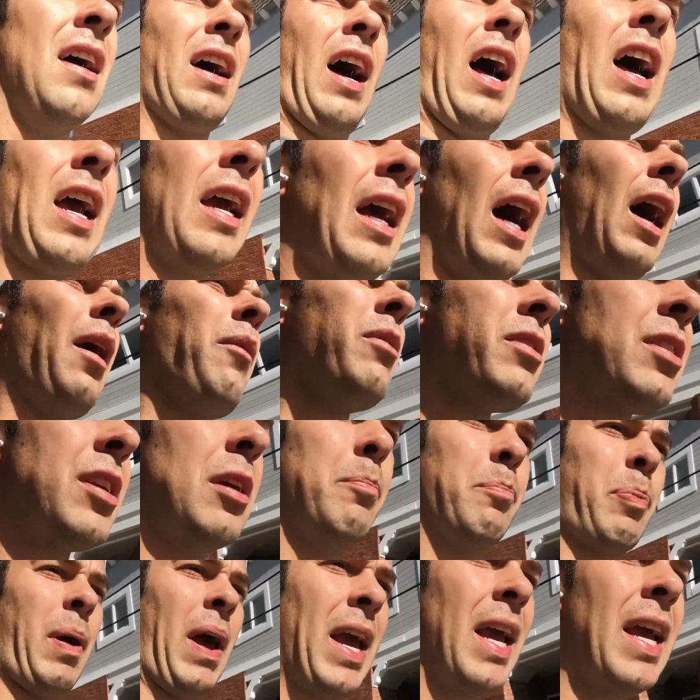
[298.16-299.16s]
Like I was
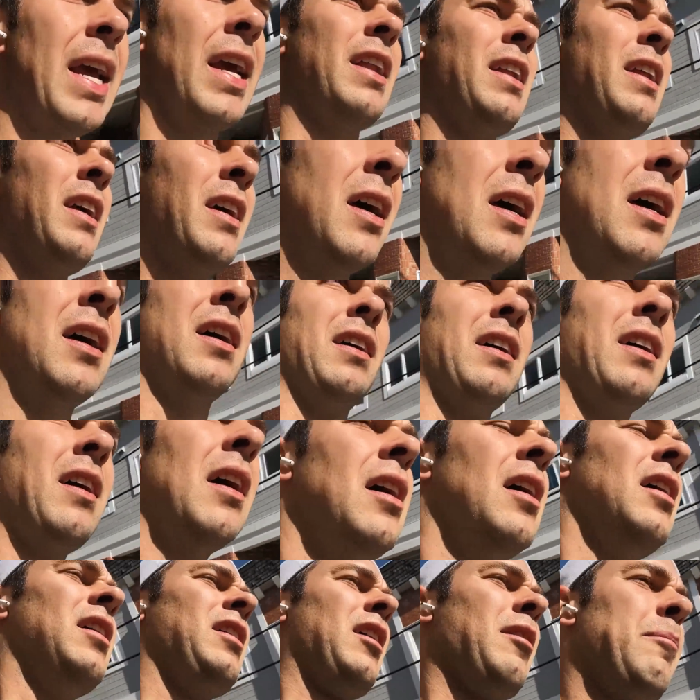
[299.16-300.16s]
in pain,
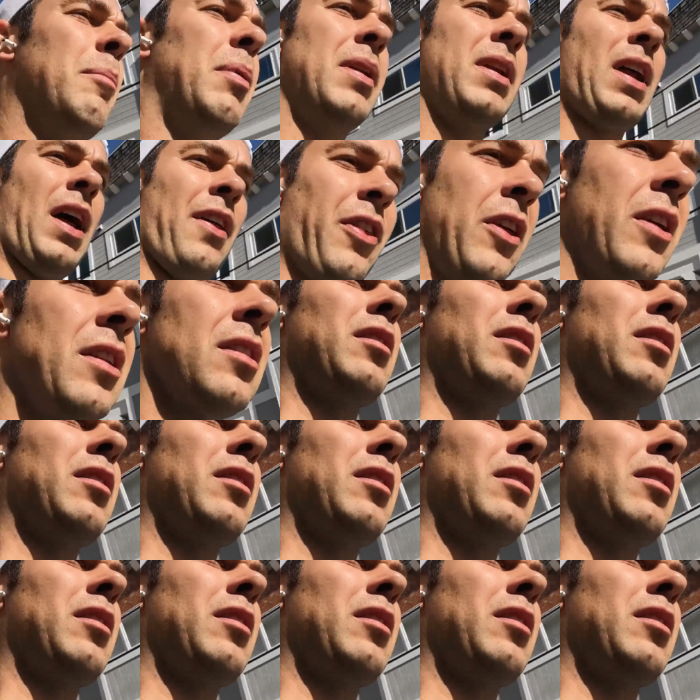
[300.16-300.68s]
but nothing